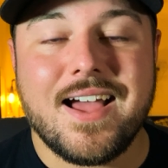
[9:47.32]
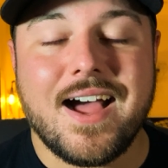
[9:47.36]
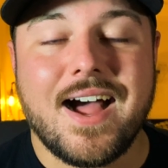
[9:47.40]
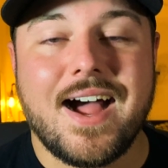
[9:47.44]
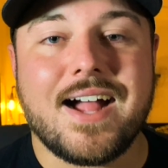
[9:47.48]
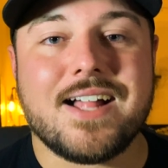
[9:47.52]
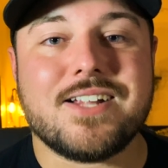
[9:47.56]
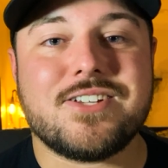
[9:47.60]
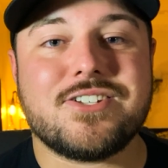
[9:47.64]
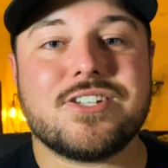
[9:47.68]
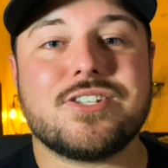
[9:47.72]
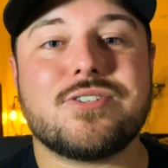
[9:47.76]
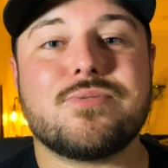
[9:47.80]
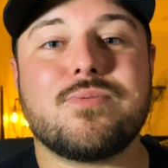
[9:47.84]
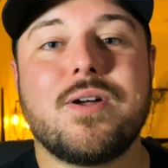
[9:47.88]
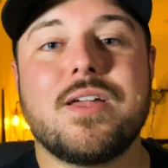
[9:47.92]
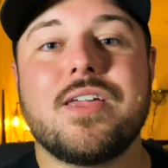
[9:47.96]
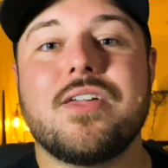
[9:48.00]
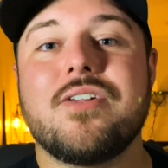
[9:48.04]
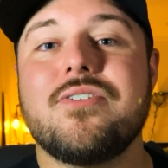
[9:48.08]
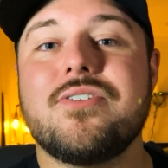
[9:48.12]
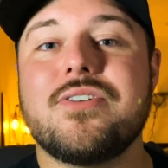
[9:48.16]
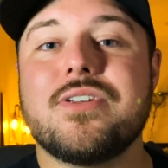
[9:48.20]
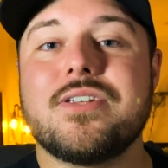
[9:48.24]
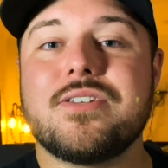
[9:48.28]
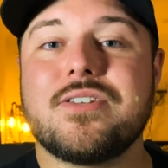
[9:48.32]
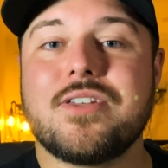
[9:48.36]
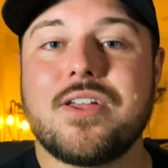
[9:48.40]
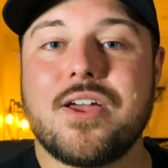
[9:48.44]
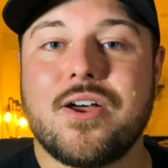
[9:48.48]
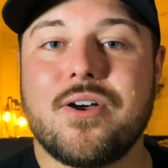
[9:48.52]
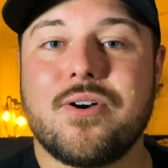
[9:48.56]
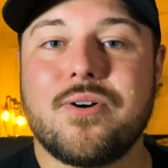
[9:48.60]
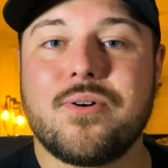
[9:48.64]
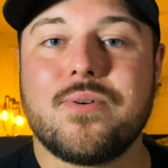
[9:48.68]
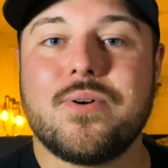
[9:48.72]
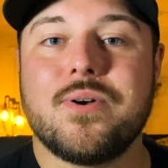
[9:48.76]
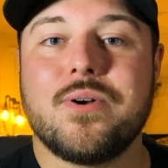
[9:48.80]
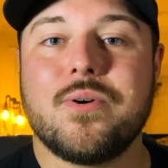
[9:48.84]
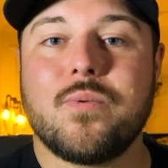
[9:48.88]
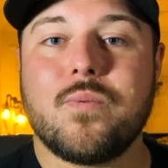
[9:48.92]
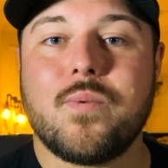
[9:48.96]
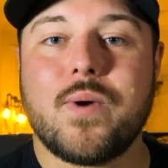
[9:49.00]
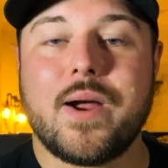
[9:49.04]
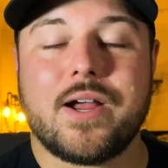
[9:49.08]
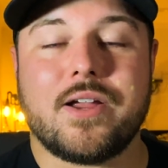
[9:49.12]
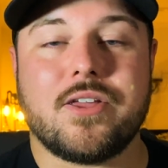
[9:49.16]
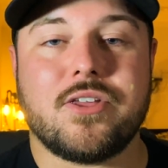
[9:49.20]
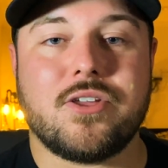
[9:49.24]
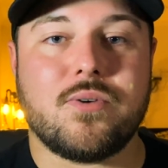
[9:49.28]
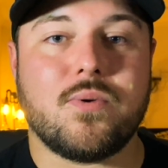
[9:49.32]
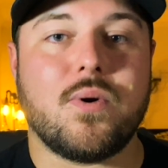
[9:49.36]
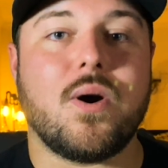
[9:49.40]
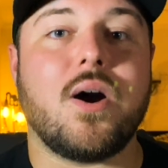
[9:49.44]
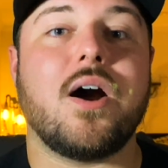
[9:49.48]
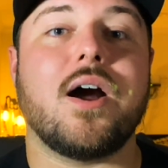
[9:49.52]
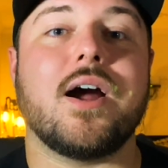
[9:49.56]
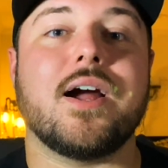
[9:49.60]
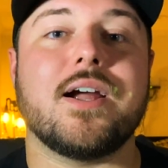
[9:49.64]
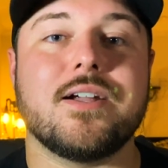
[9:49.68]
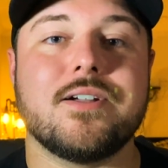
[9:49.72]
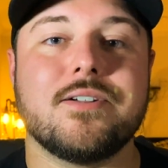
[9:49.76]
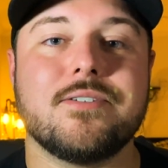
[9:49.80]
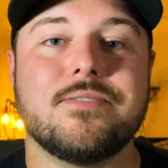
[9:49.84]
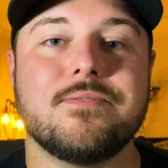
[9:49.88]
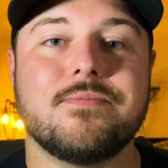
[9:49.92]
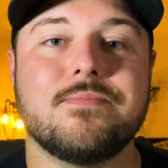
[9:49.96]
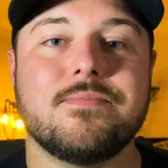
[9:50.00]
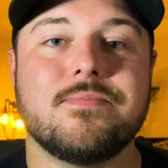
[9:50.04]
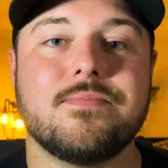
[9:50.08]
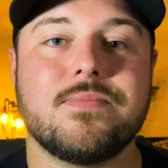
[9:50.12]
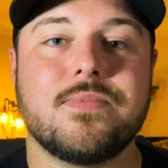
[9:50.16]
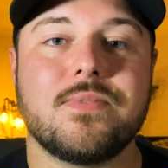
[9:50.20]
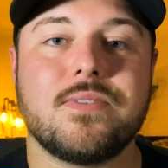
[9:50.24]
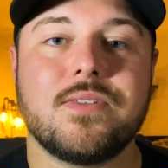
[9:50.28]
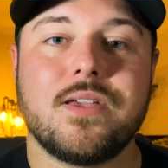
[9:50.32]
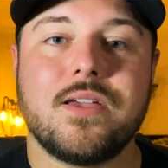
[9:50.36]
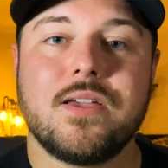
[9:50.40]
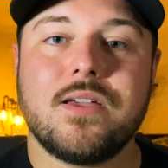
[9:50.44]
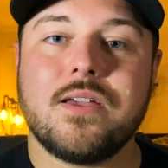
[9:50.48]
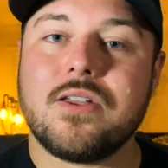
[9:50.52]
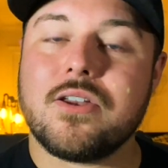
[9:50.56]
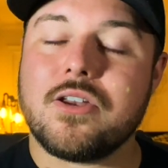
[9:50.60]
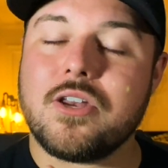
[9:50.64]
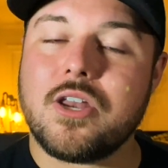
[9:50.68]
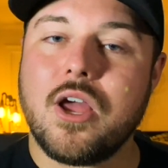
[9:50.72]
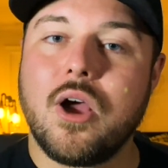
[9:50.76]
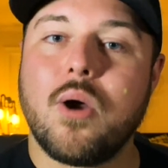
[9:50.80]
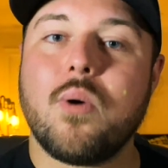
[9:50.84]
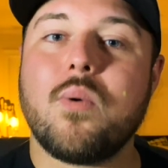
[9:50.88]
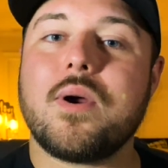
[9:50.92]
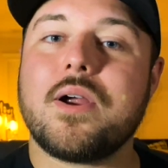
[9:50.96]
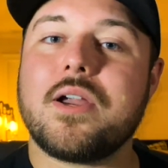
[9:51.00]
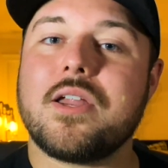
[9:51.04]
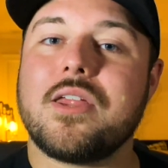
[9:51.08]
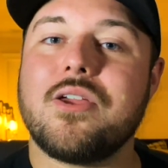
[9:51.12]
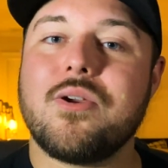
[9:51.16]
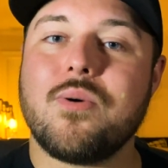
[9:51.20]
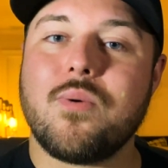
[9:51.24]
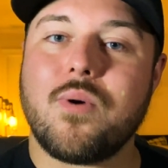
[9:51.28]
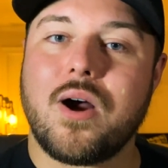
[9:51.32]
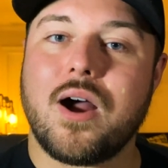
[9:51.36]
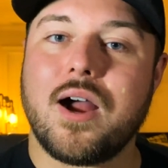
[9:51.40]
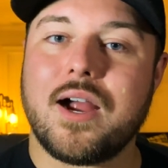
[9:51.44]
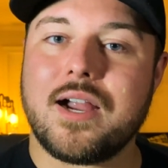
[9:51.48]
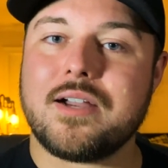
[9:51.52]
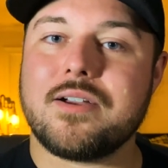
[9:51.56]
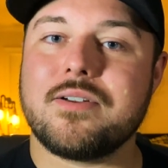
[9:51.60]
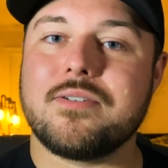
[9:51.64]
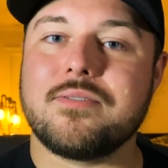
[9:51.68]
I just want you to know where you are. Know where you are.